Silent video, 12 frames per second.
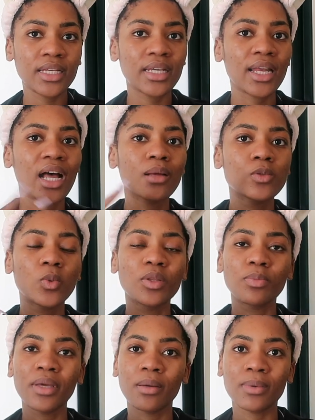it helps
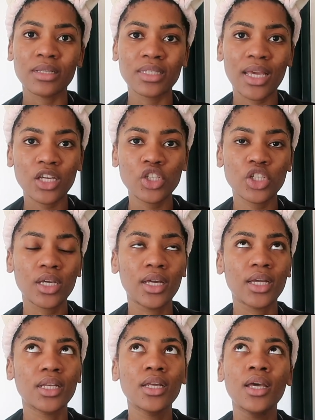with
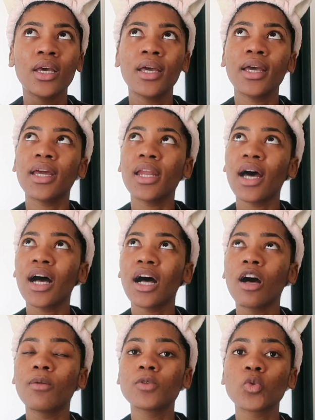pigmentation, it
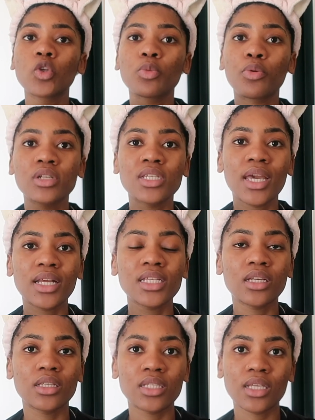helps with
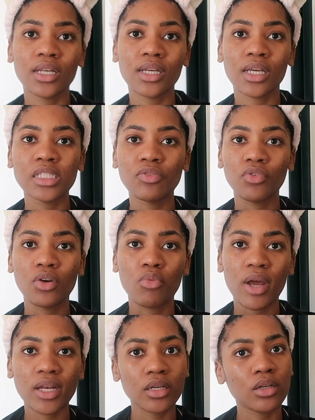protecting the skin against free
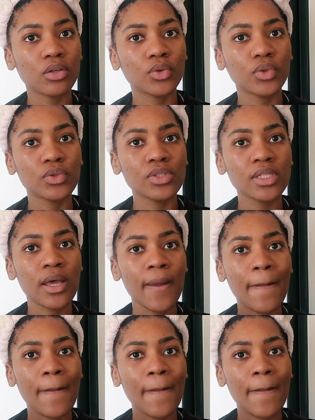radicals,